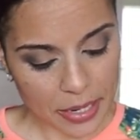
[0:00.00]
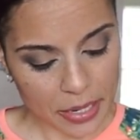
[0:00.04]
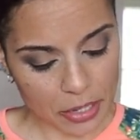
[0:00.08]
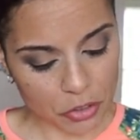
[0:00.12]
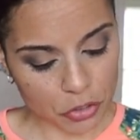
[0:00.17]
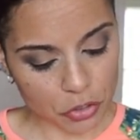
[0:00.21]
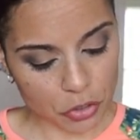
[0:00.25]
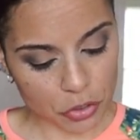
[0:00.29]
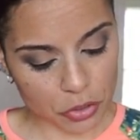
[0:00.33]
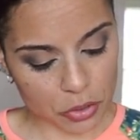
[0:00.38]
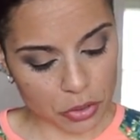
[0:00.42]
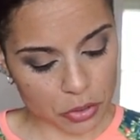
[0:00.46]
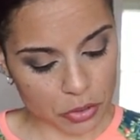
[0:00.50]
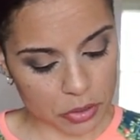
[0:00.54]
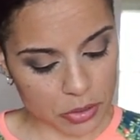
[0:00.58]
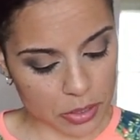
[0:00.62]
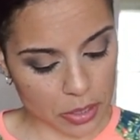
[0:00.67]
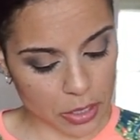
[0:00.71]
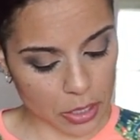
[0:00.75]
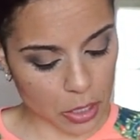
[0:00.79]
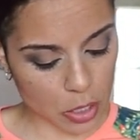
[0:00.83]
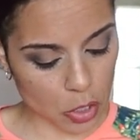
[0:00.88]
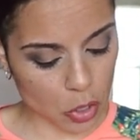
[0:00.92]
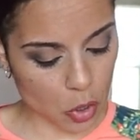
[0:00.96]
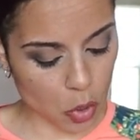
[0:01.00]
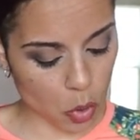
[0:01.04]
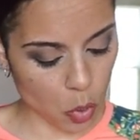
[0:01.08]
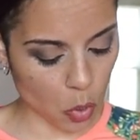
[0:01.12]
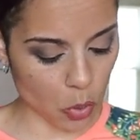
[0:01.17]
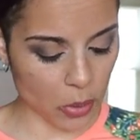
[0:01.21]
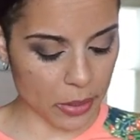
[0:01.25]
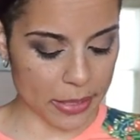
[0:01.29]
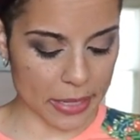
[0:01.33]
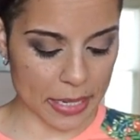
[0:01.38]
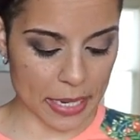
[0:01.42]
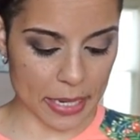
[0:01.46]
introducing
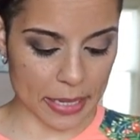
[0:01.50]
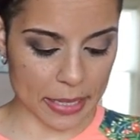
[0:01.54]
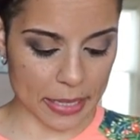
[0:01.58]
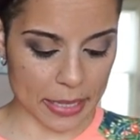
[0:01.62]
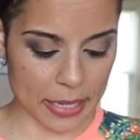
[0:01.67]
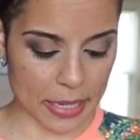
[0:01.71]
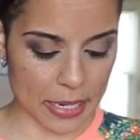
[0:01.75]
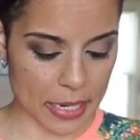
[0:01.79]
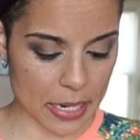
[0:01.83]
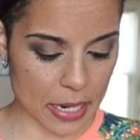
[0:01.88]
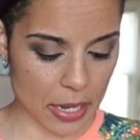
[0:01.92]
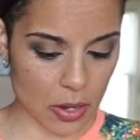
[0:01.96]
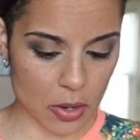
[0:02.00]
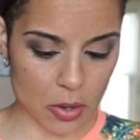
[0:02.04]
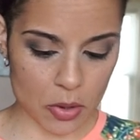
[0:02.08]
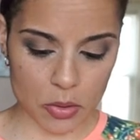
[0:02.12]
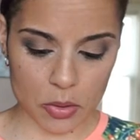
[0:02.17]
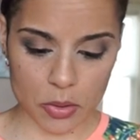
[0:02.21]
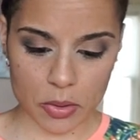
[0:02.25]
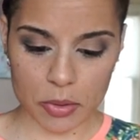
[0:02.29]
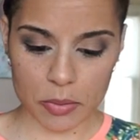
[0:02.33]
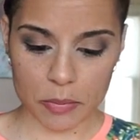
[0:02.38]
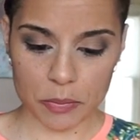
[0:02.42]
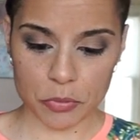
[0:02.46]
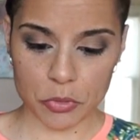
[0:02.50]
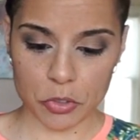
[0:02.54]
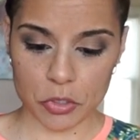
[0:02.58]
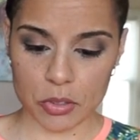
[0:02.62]
Koya Keto.